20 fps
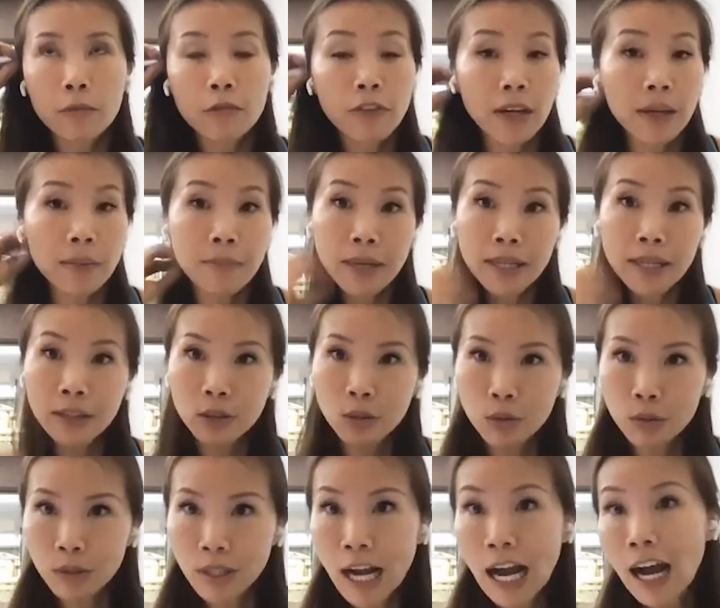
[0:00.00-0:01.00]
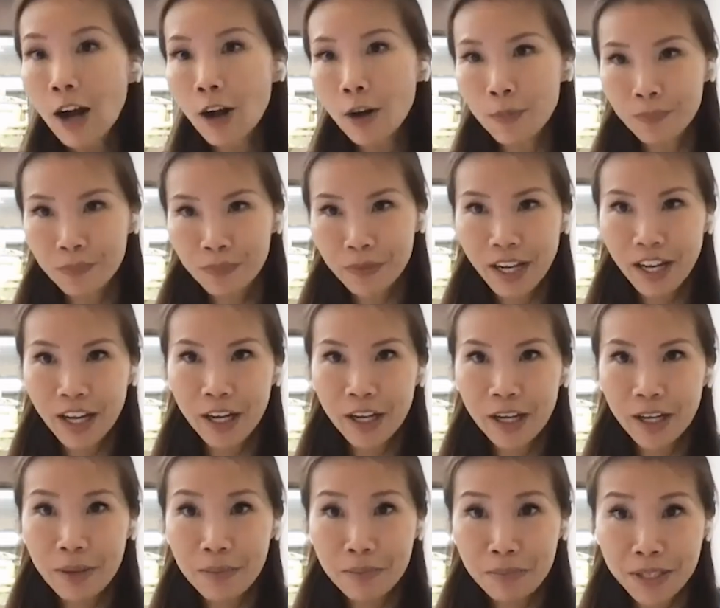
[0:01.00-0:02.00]
find mental calm
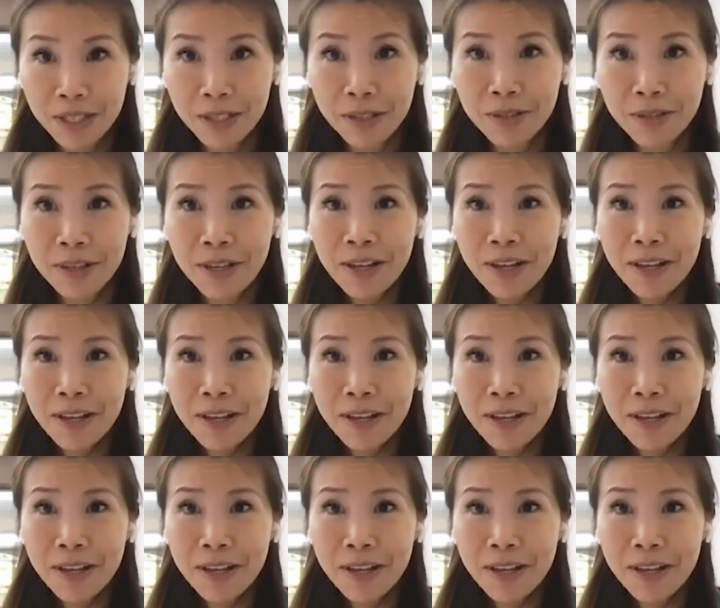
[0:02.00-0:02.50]
and peace,